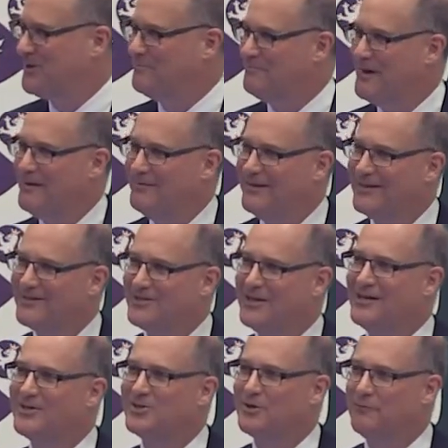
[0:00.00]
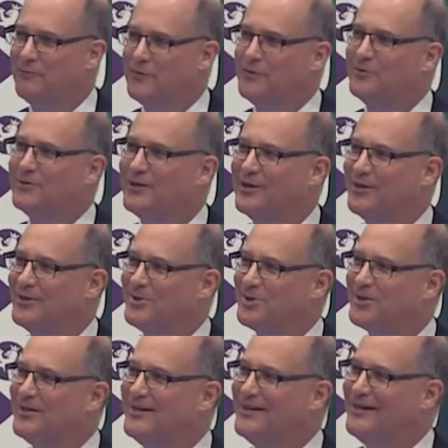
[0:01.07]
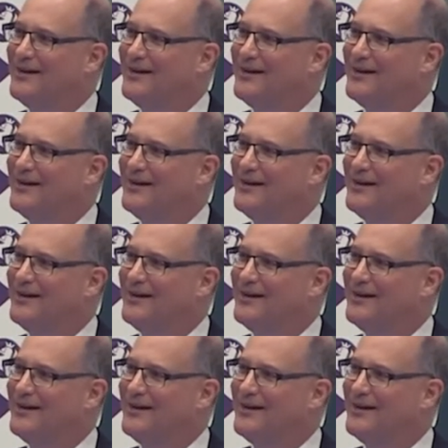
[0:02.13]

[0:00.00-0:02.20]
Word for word: and maybe it takes a few years